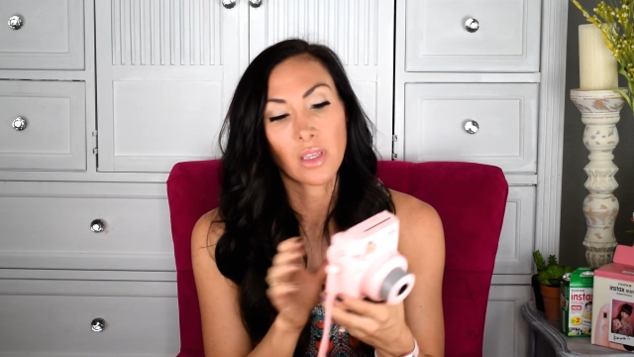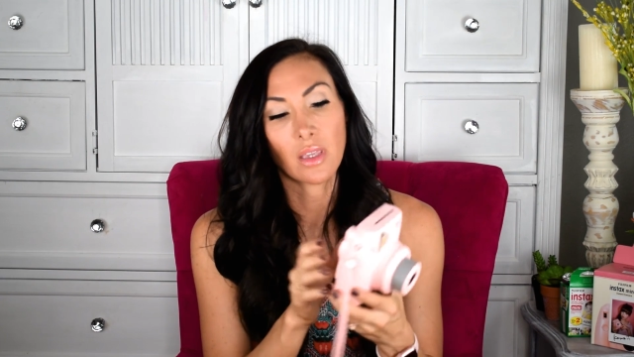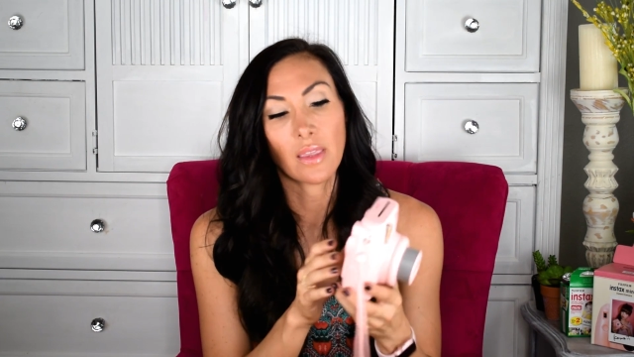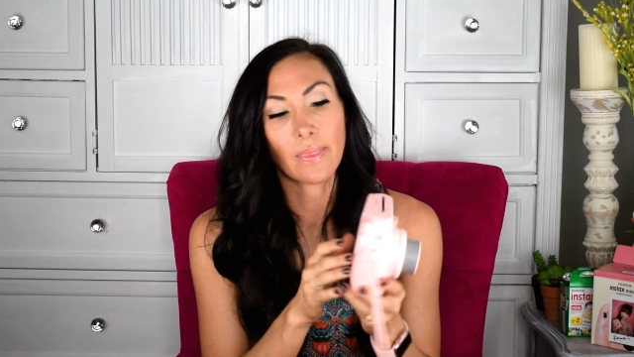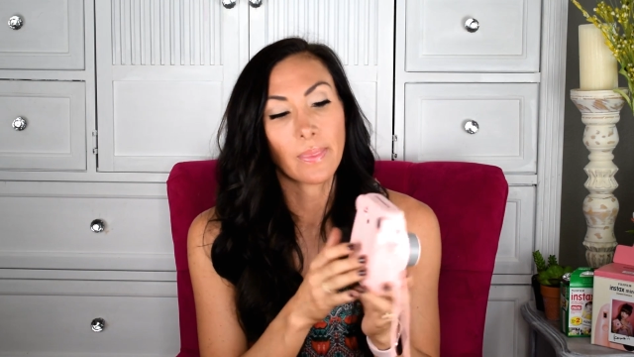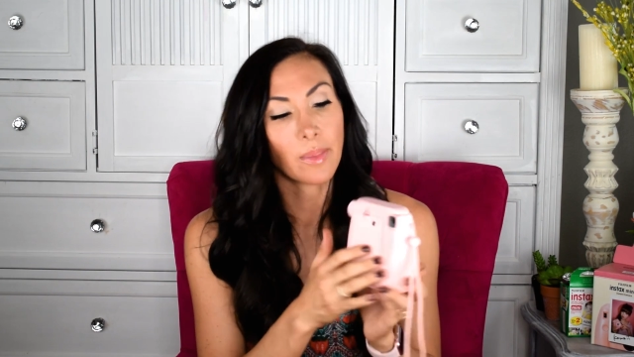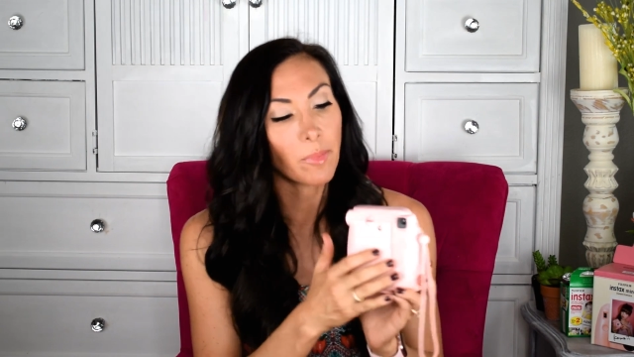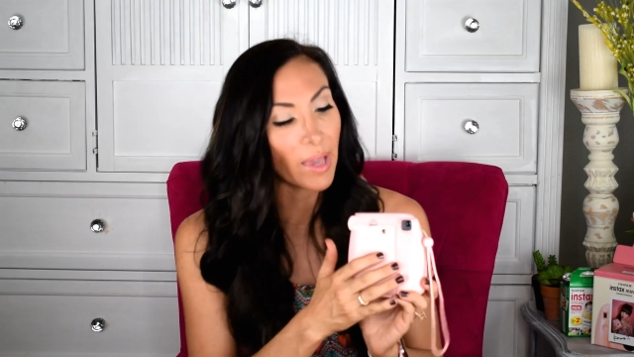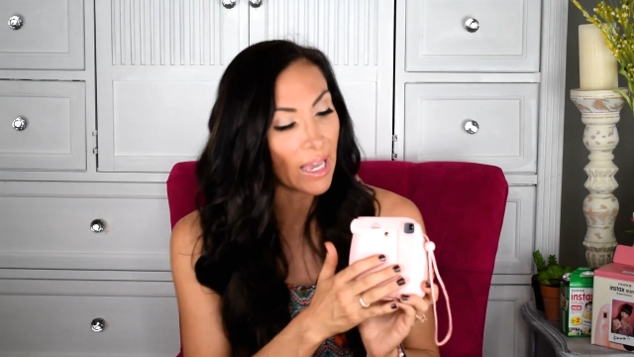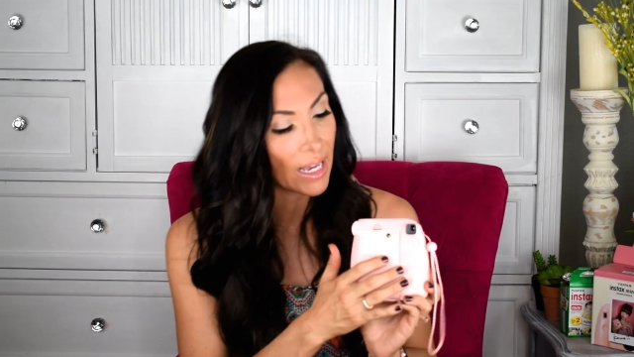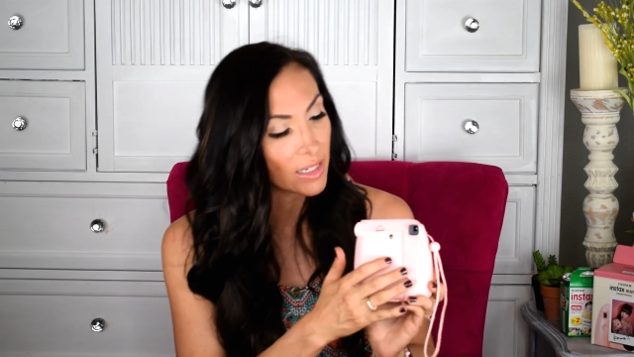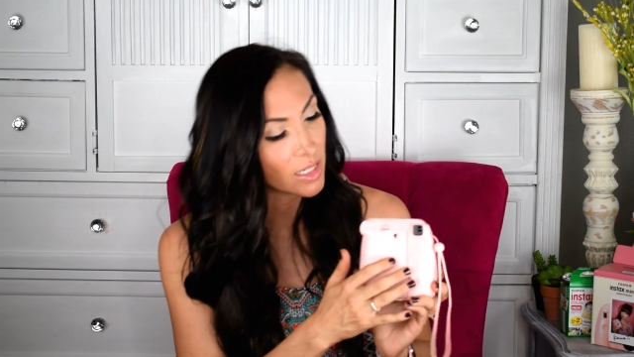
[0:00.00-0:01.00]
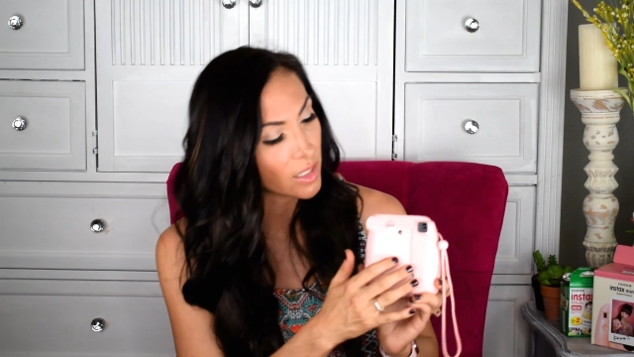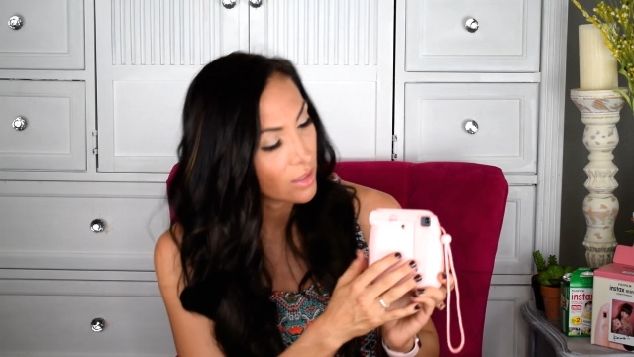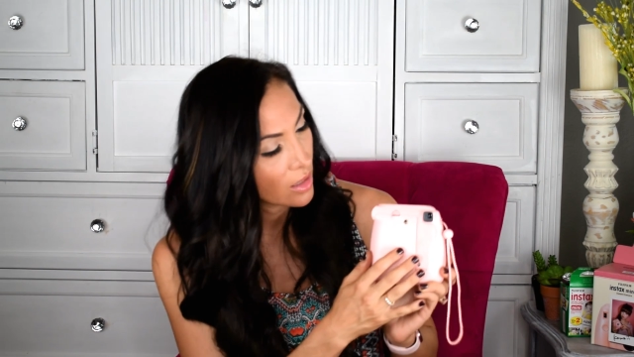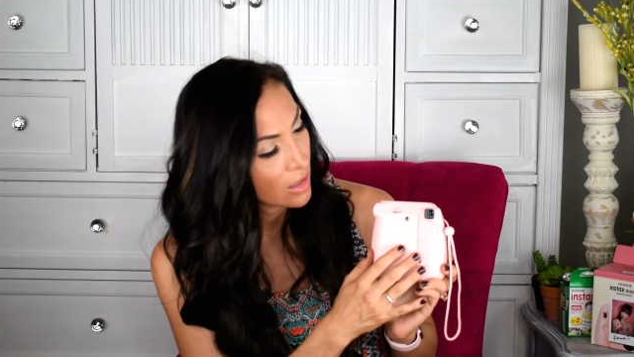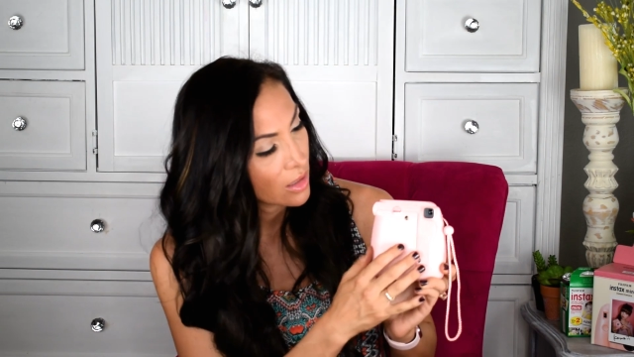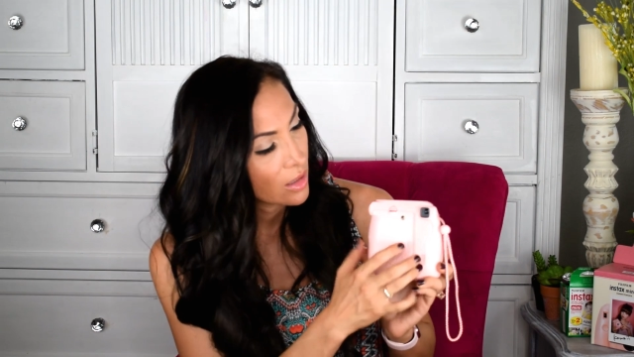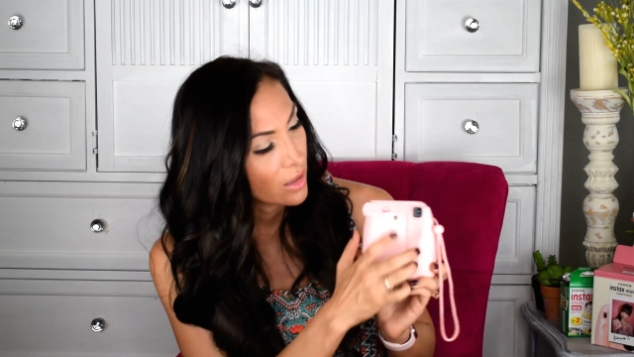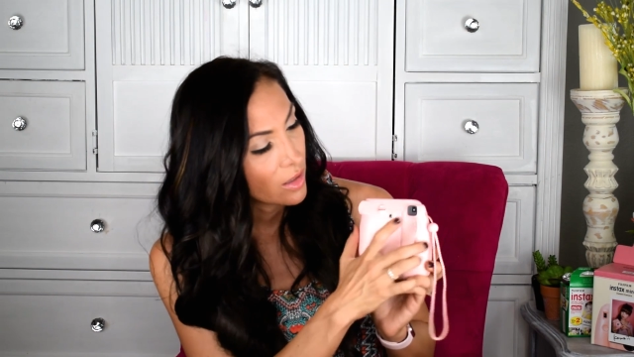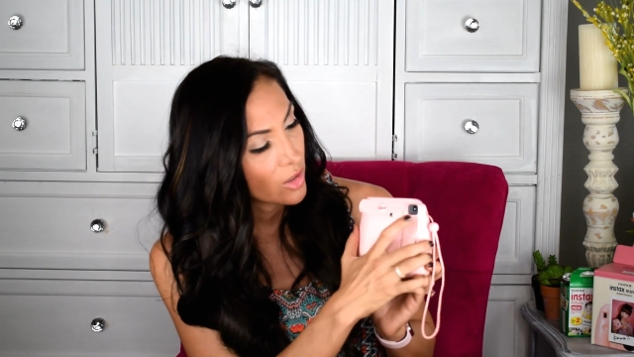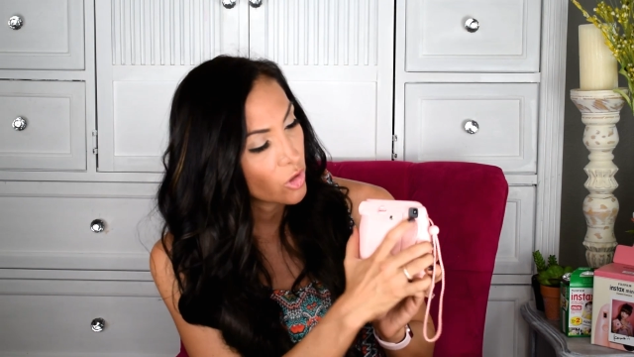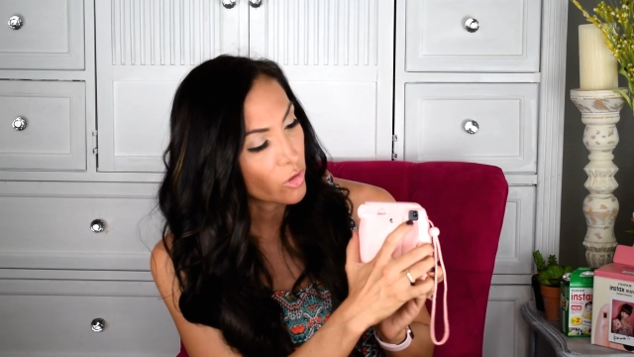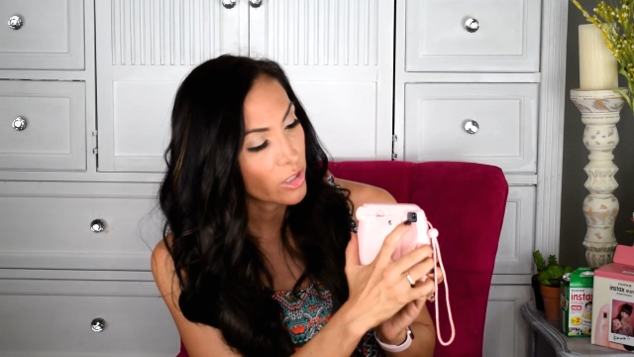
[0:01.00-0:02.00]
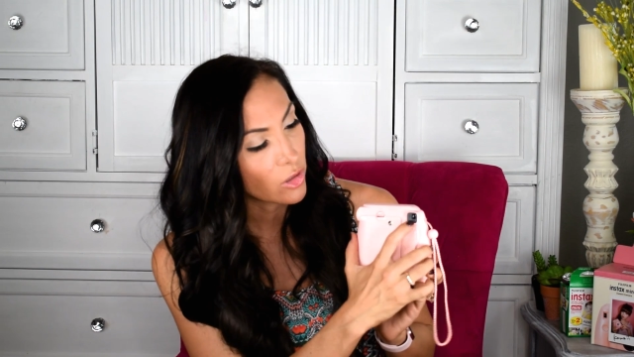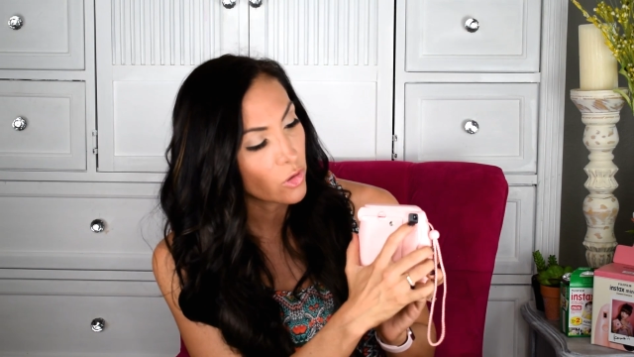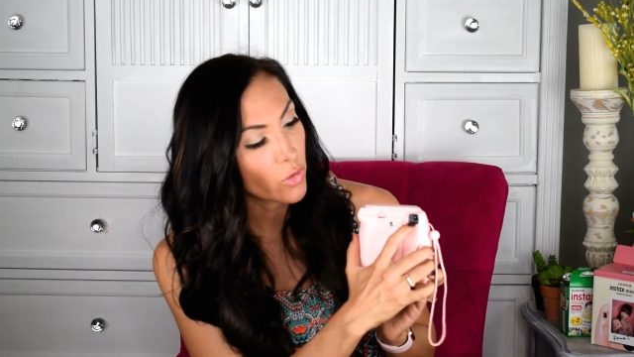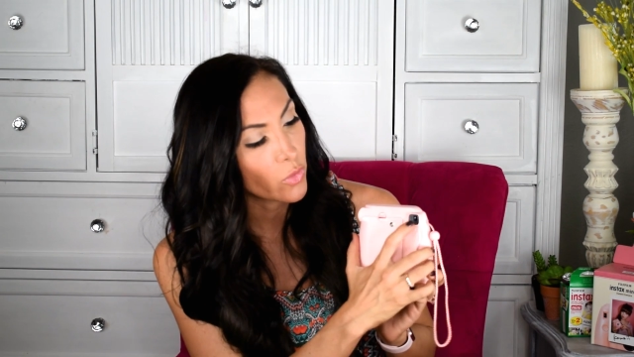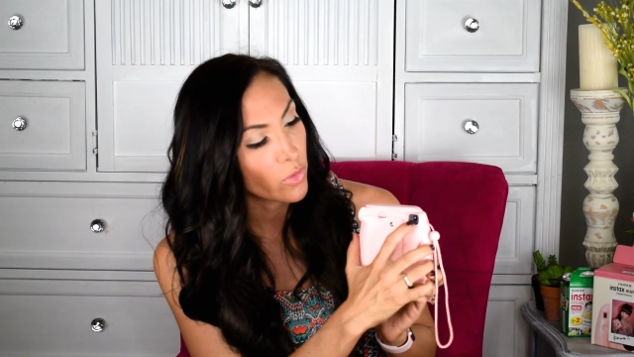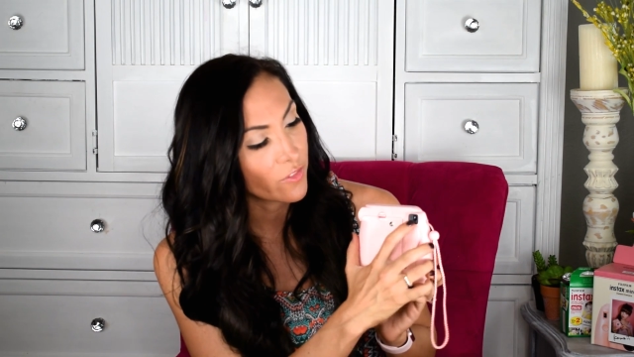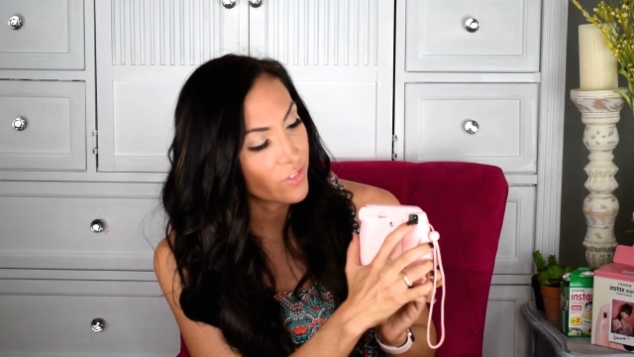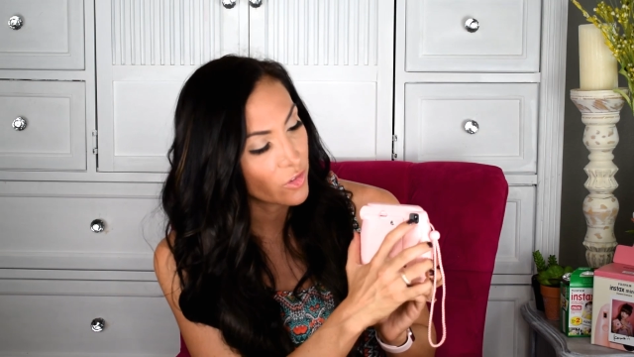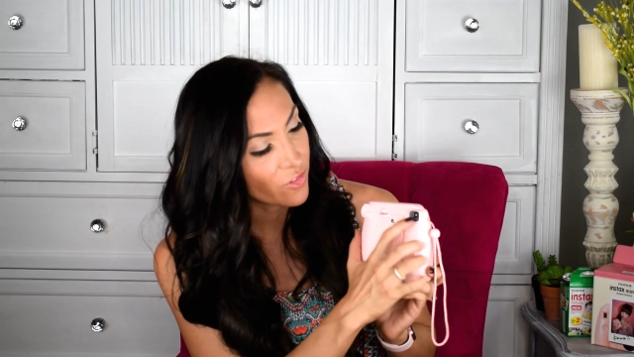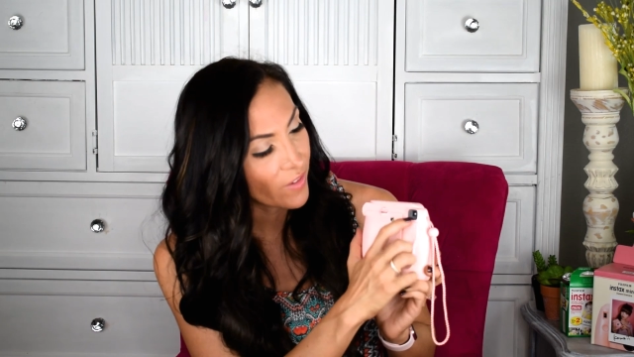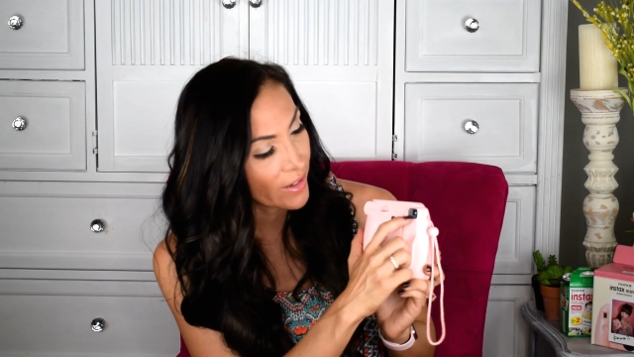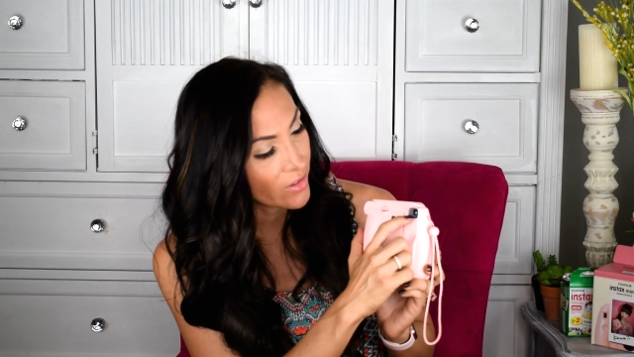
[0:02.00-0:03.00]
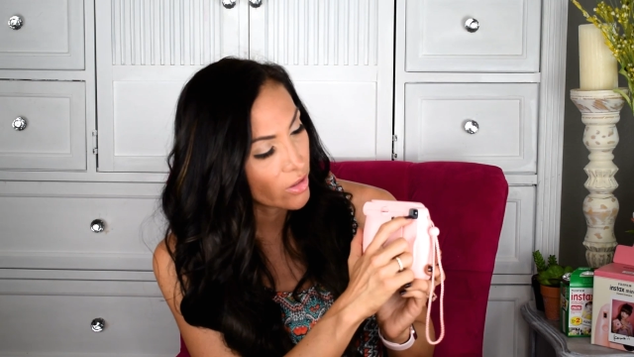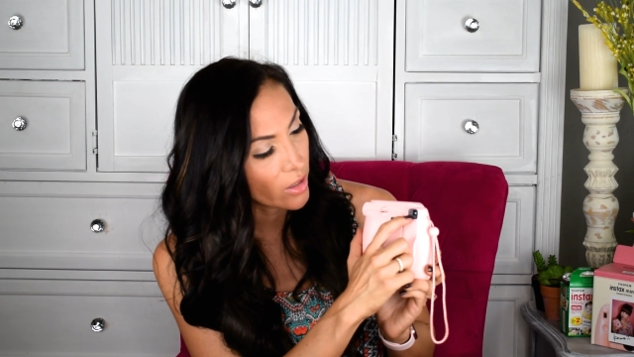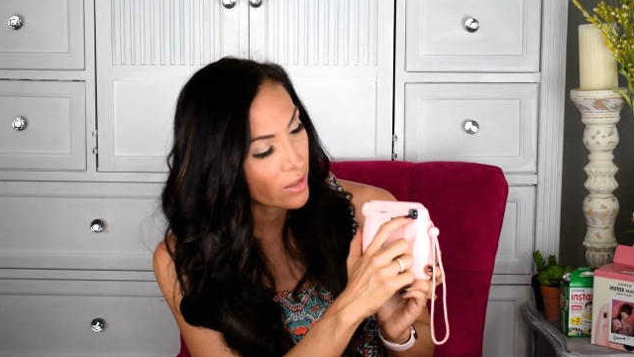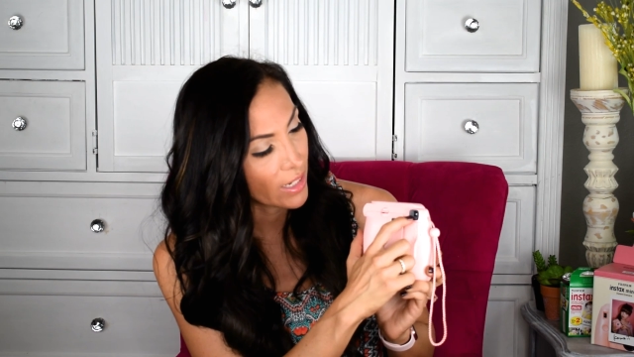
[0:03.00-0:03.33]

In the back, you're gonna look through the viewfinder